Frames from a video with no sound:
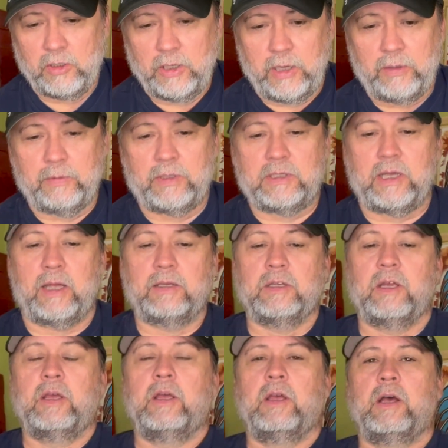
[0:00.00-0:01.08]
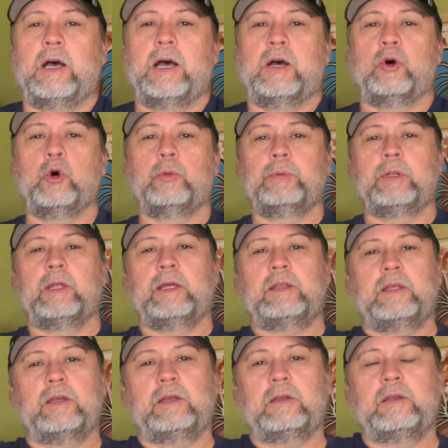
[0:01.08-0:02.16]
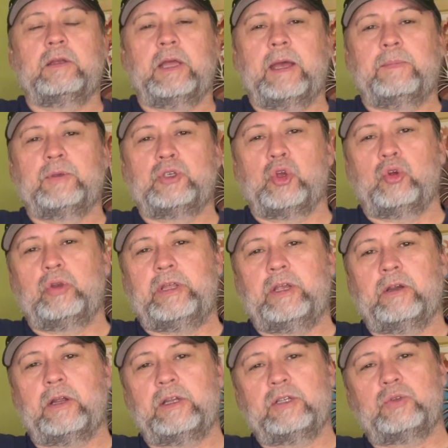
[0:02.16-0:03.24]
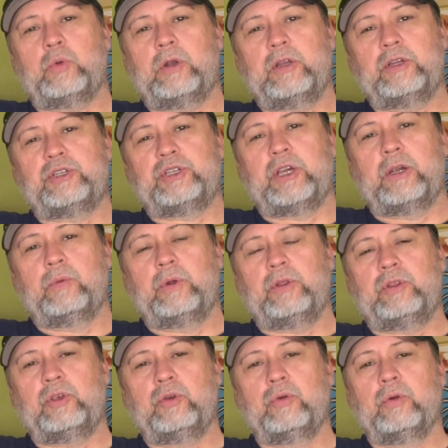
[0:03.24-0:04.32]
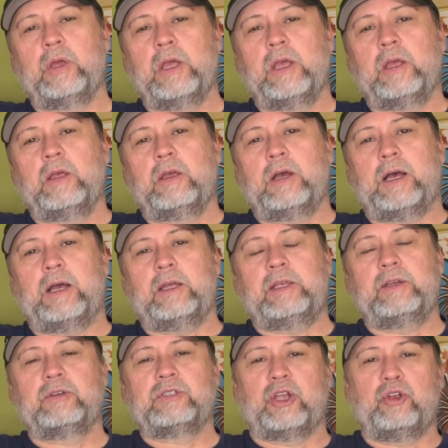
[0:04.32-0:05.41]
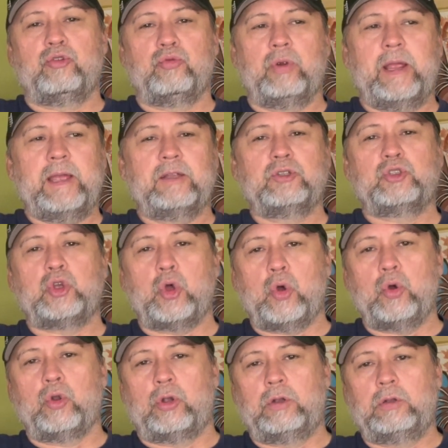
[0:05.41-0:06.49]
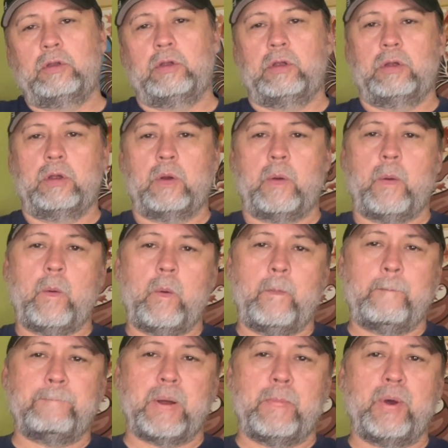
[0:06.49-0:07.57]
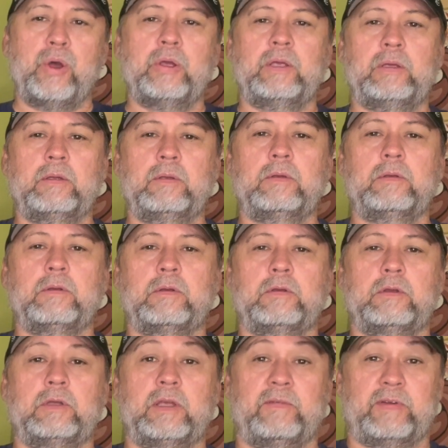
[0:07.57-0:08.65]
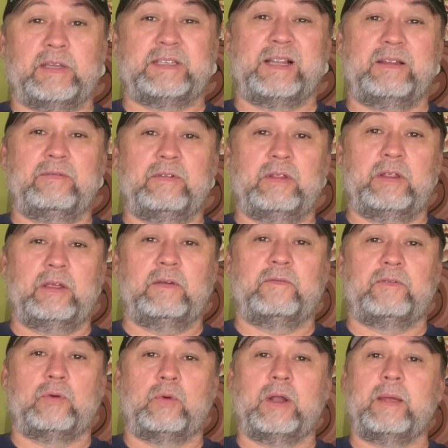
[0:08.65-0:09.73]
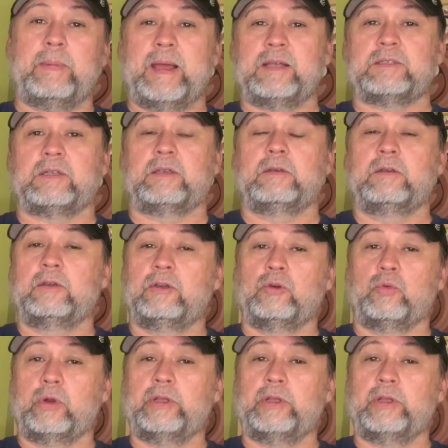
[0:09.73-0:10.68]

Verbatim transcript: Anyways, guys, I uh, hope you liked the episode here. I just wanted to share with you, uh, here's a grand total, ba-boing, if I sell everything for what I'm asking, what